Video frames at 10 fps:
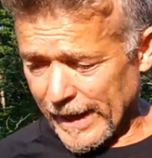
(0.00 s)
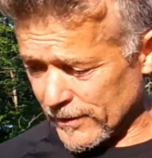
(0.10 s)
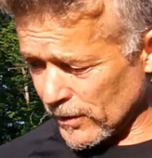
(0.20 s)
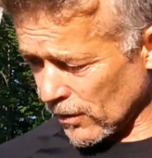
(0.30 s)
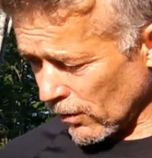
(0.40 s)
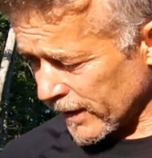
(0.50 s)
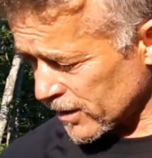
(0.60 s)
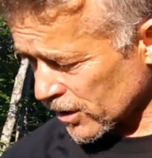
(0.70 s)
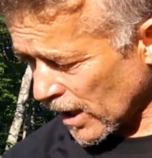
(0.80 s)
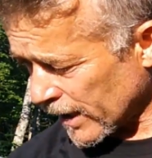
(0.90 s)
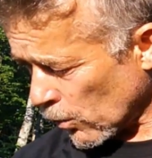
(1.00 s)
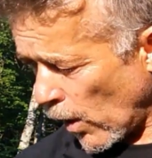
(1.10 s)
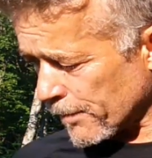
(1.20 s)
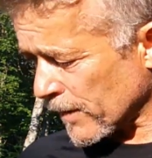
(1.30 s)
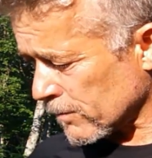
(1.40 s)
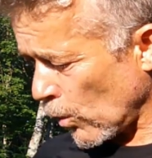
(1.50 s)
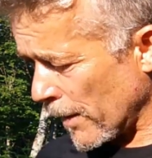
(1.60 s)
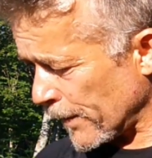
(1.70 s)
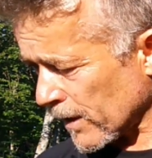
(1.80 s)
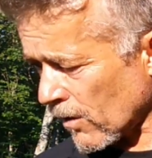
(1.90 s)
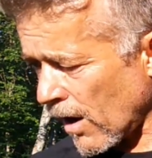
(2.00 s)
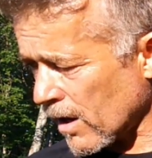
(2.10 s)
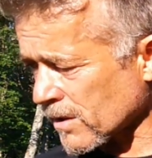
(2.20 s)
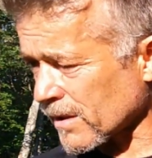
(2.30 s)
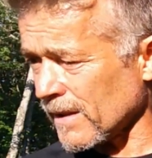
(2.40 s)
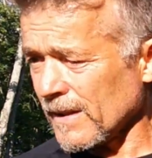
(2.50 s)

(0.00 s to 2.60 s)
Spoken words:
You can only just kind of wipe it across.